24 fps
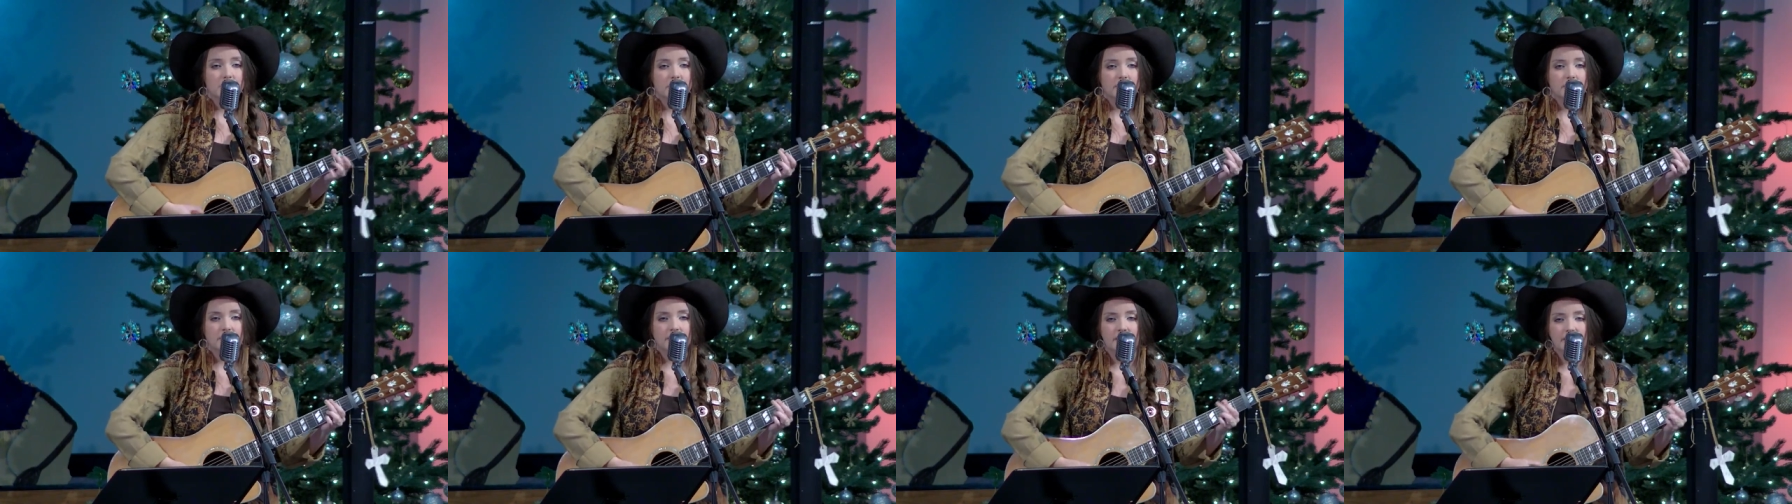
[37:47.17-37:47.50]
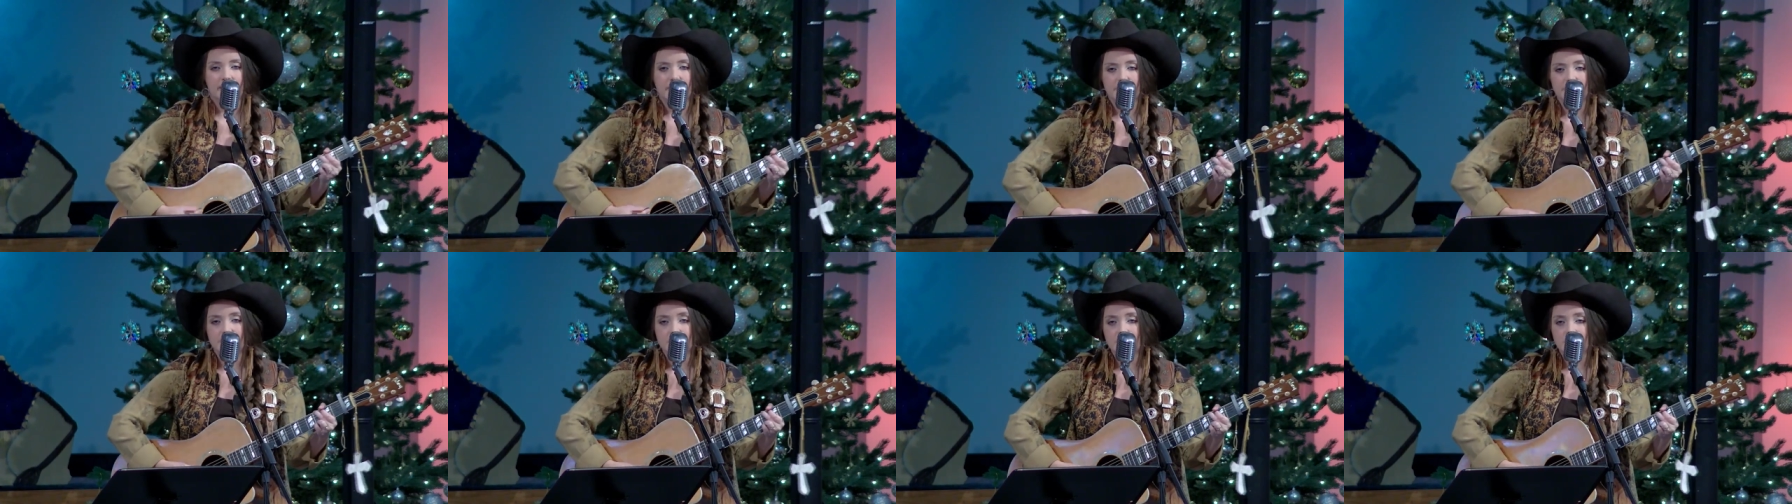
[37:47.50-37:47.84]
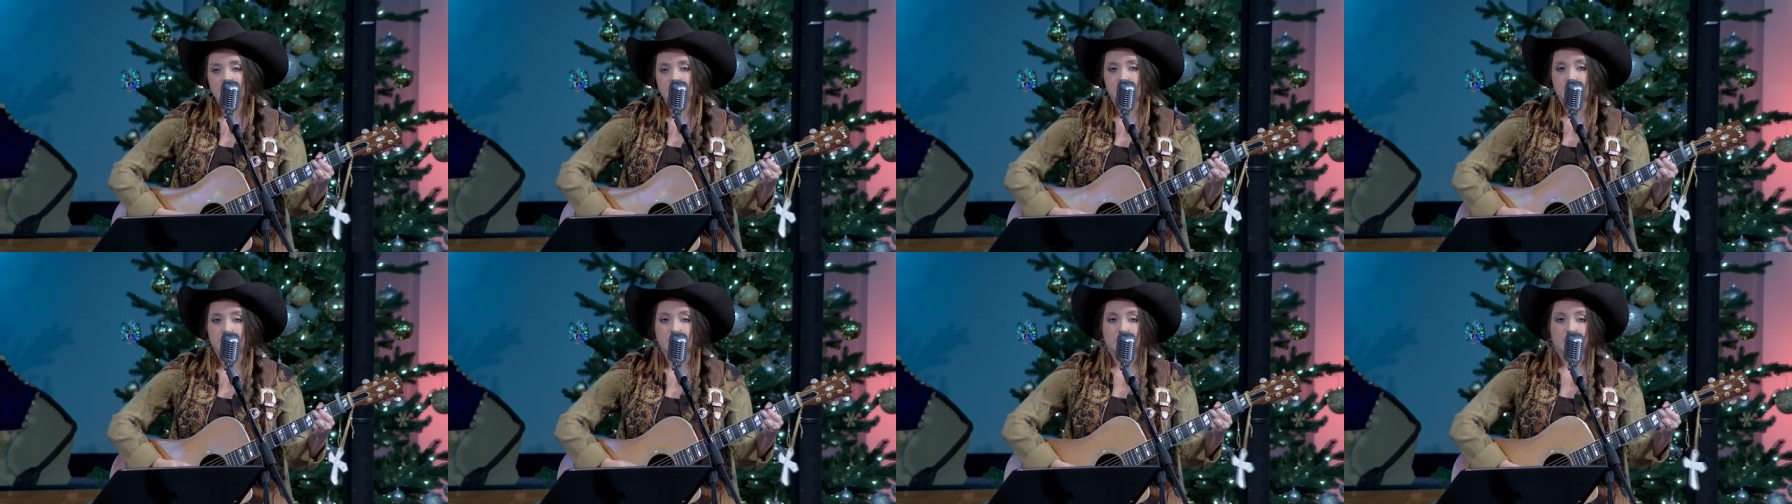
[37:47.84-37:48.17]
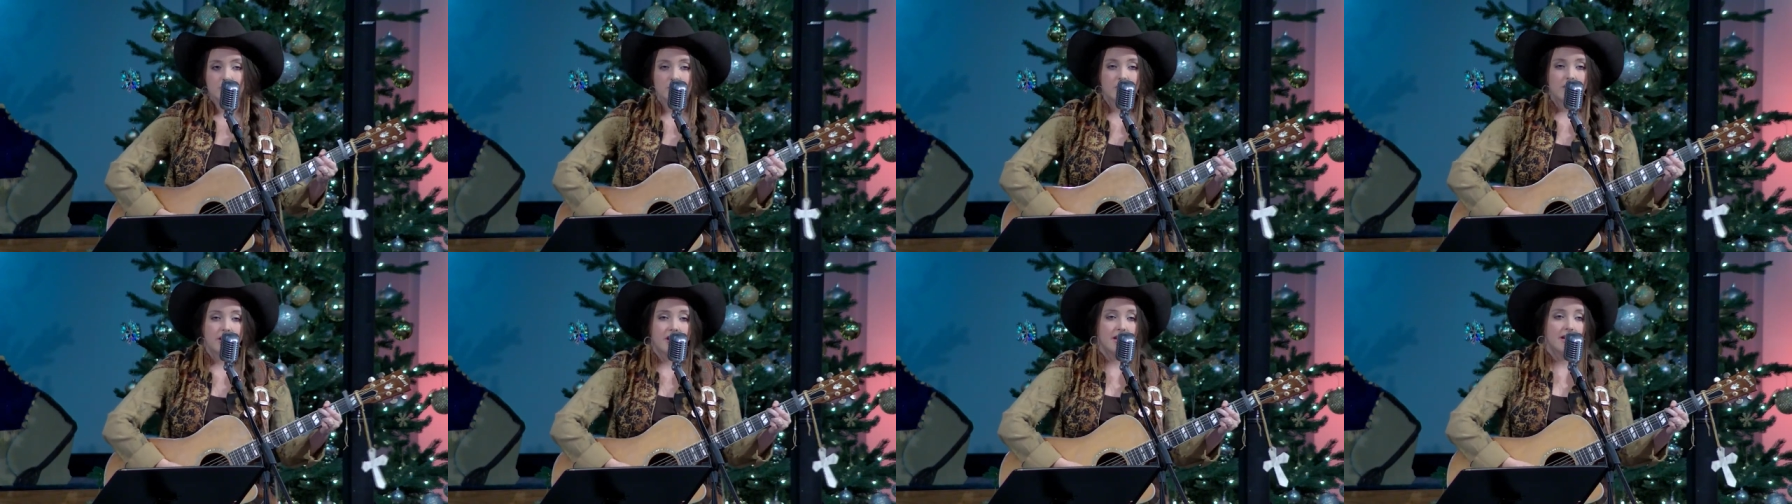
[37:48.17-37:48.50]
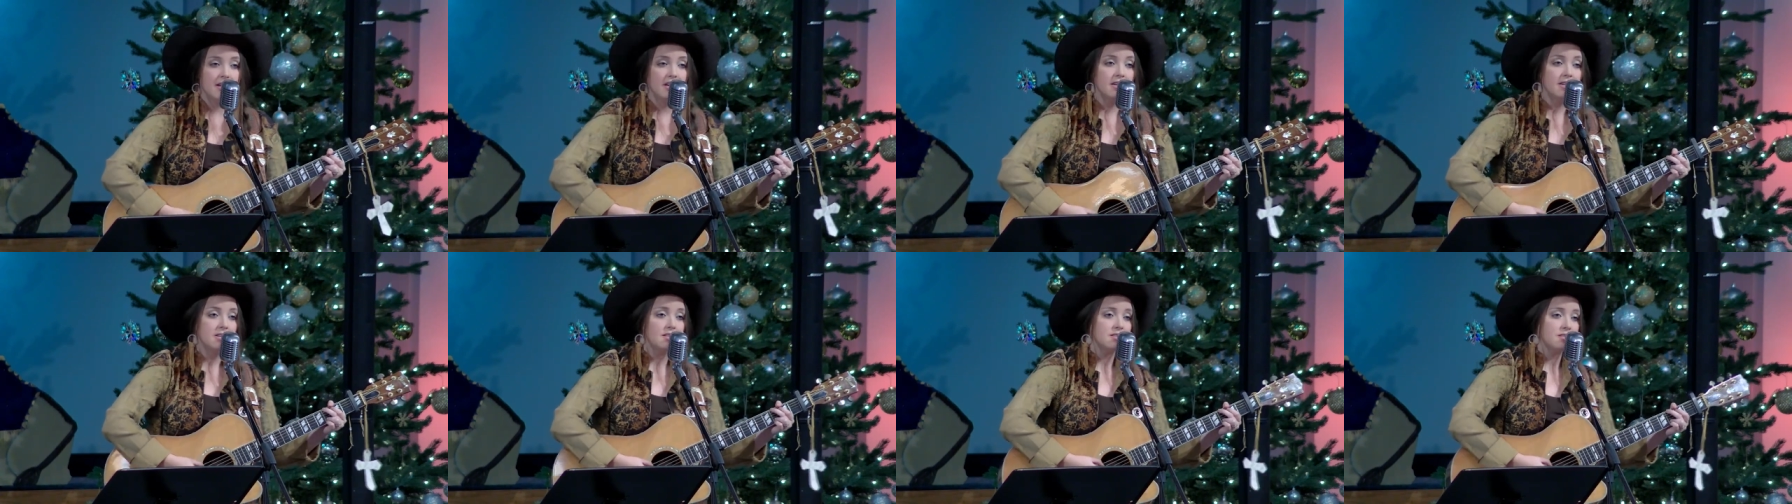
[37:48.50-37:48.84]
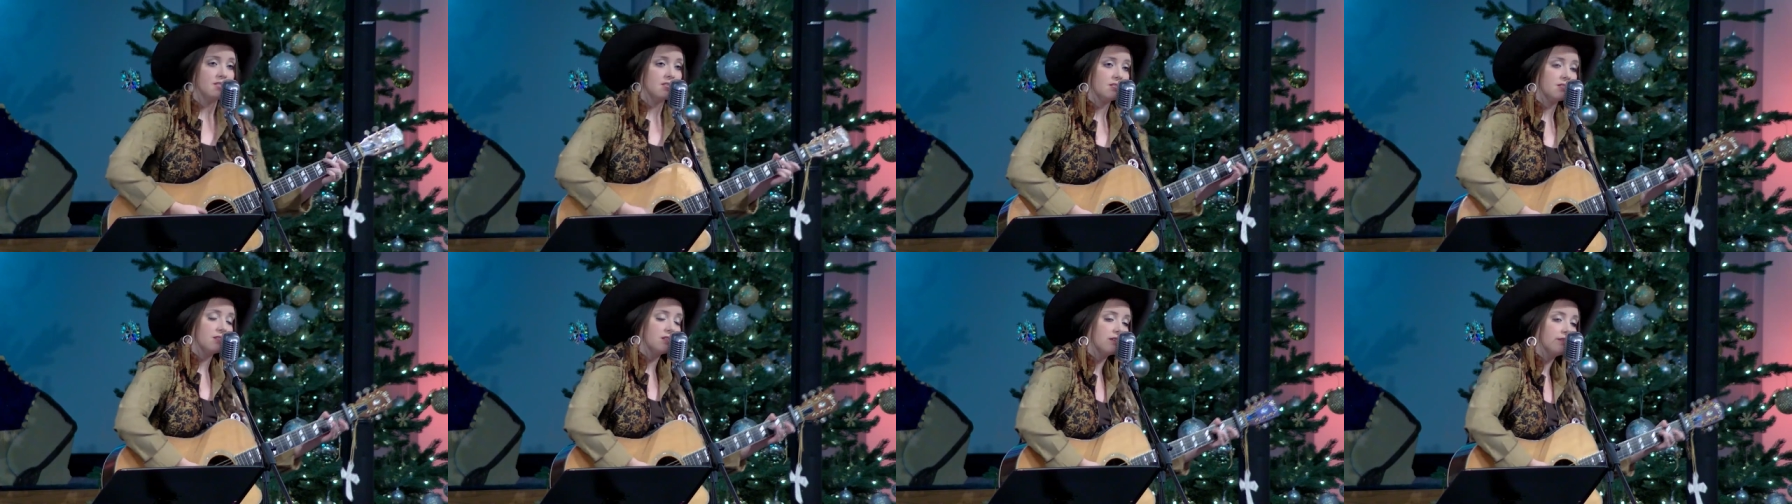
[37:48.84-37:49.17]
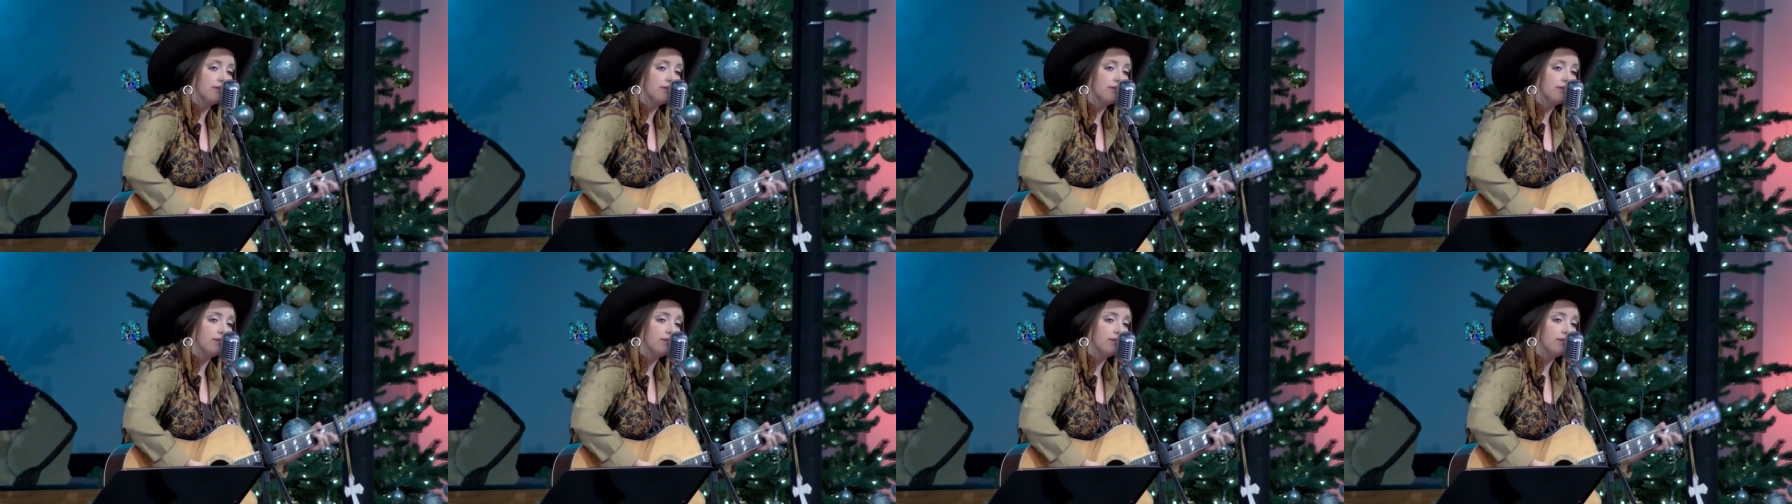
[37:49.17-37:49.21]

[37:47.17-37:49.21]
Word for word: when kids were raised